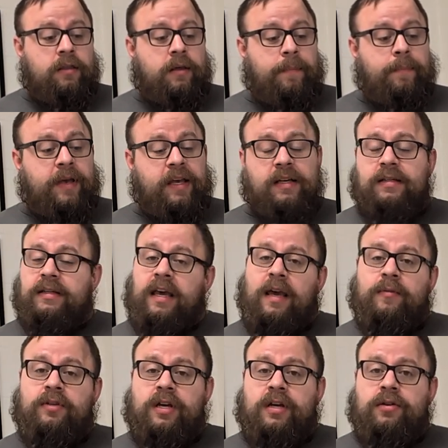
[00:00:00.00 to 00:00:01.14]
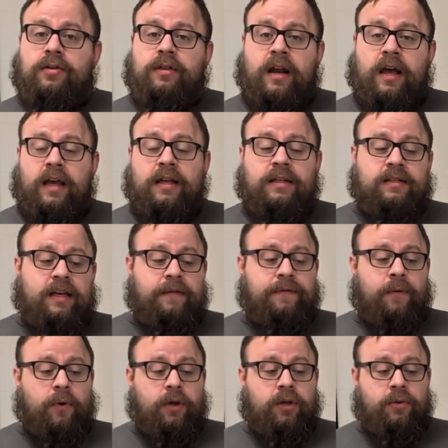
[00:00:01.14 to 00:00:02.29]
The biggest game changer that I can say
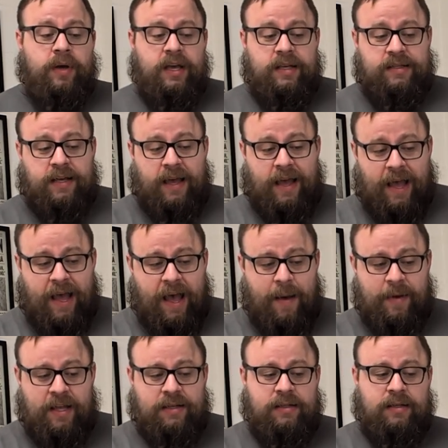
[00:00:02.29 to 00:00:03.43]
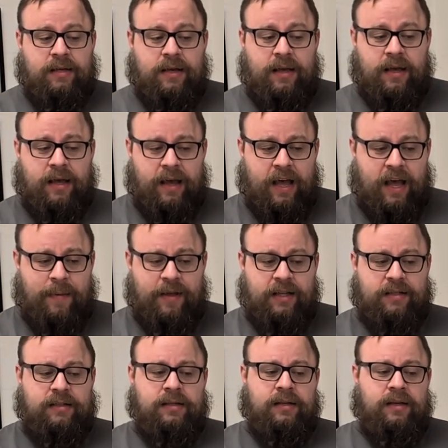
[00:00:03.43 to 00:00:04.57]
for you is habits,
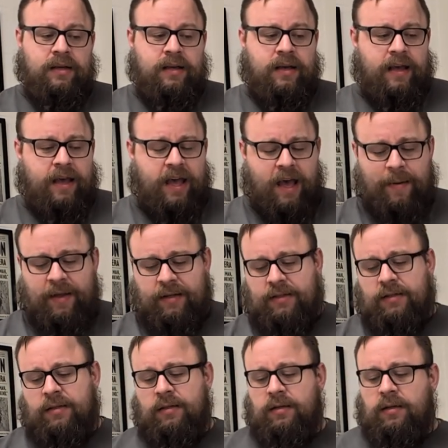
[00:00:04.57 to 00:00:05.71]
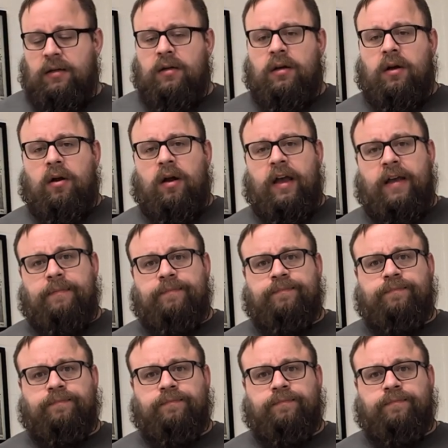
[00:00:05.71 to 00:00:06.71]
habits, habits, all right?